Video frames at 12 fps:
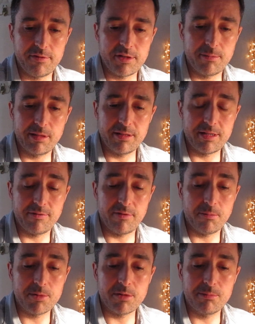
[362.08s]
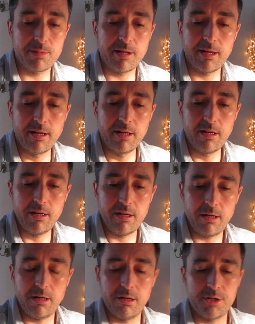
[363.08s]
of stability from somebody
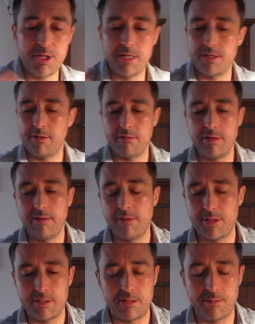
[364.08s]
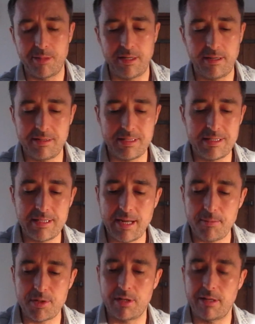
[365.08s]
or change of career, which is going to be
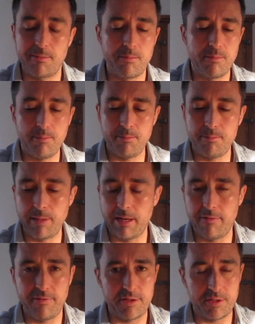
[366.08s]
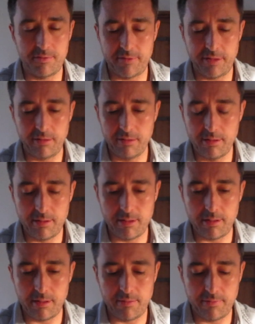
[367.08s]
exceptionally beneficial for you
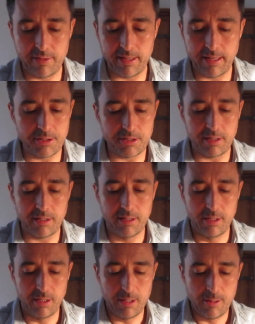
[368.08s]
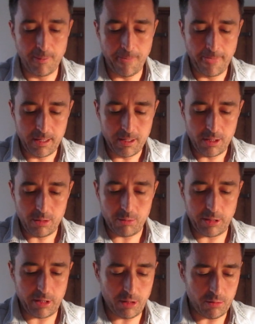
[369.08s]
financially.
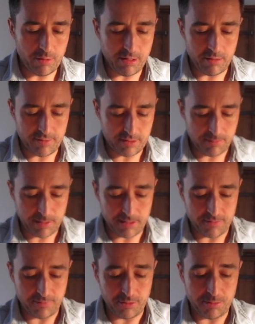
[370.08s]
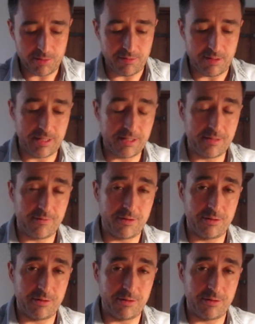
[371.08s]
What you're not aware of is the Page of Cups or the Six of